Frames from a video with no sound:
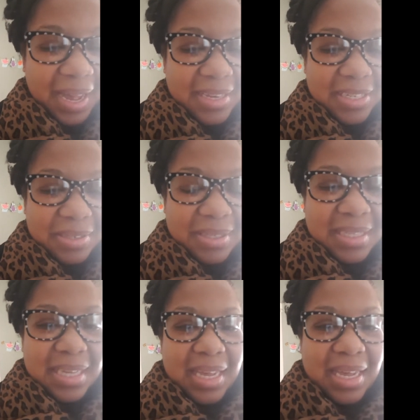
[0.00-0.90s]
as you
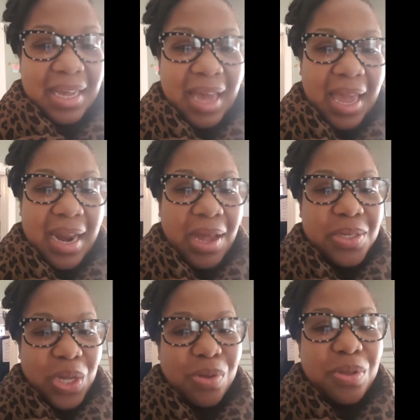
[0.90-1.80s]
see, and I'll
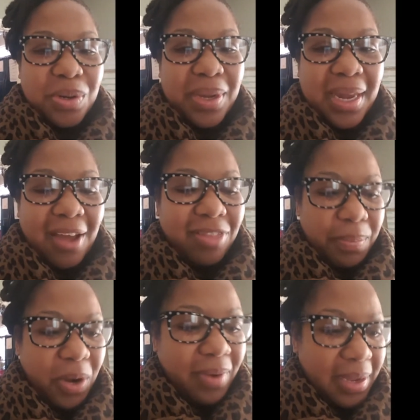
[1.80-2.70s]
go through it, I'll
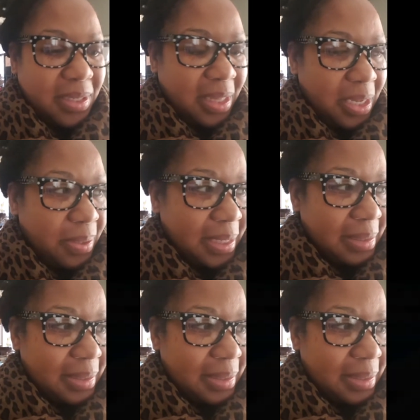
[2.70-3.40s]
flip it around so that you can